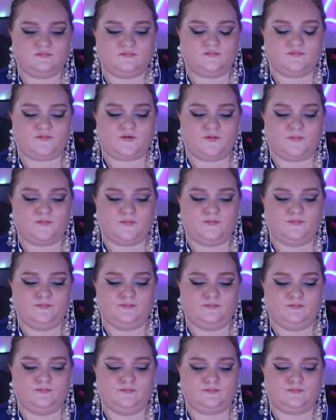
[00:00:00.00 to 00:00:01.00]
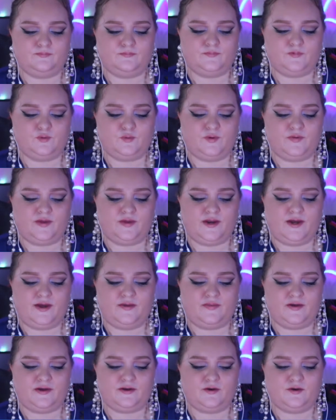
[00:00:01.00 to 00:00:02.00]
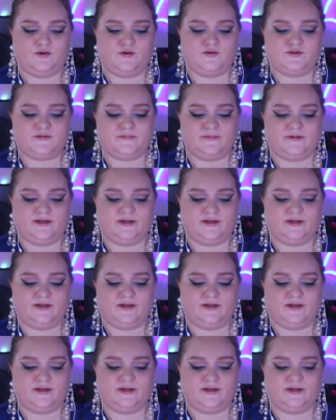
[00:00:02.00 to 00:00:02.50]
from the one that had that nosebleed